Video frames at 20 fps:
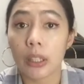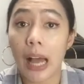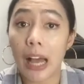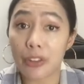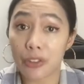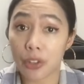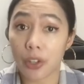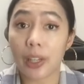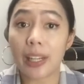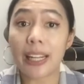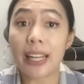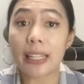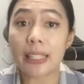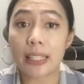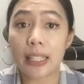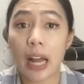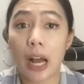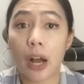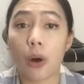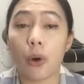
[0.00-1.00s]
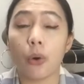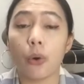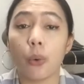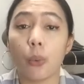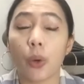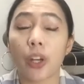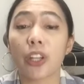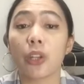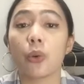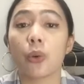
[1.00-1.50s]
As early as now,
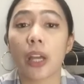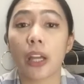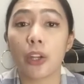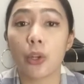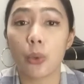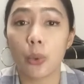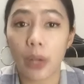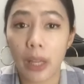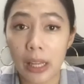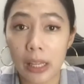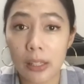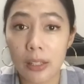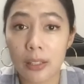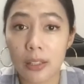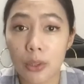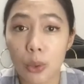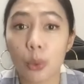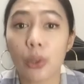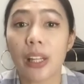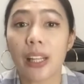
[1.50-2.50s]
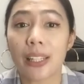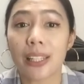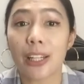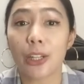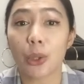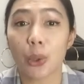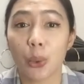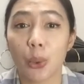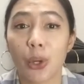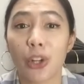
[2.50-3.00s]
what you can do is to listen
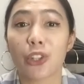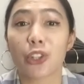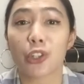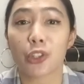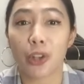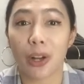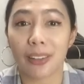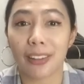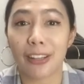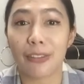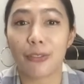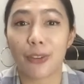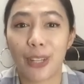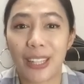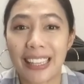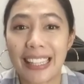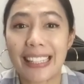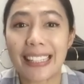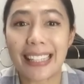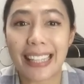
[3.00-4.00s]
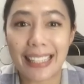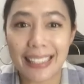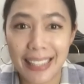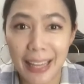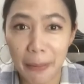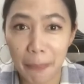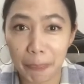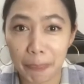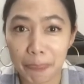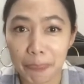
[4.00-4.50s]
to constructive
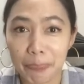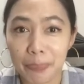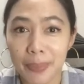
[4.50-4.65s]
criticism.